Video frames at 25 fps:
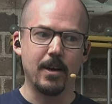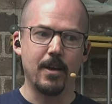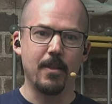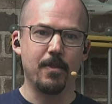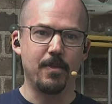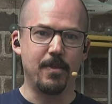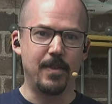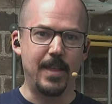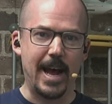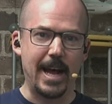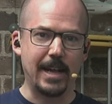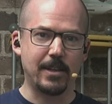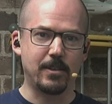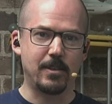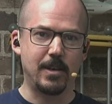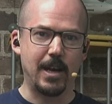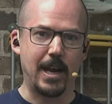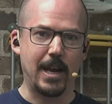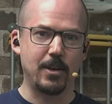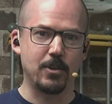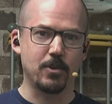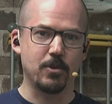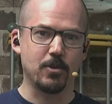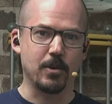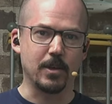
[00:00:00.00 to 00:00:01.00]
That's yeah.
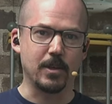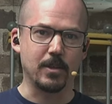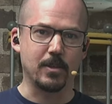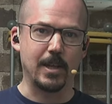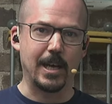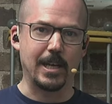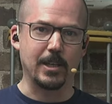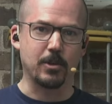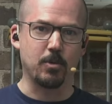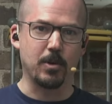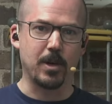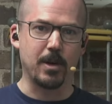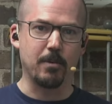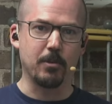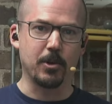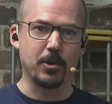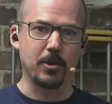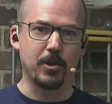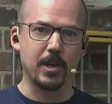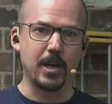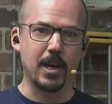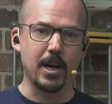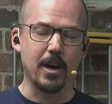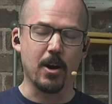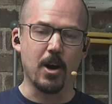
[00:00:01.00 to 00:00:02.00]
dangerous. That's what I'm
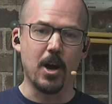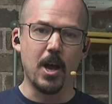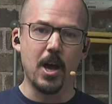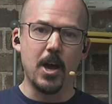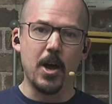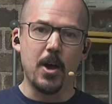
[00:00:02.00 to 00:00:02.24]
learning here.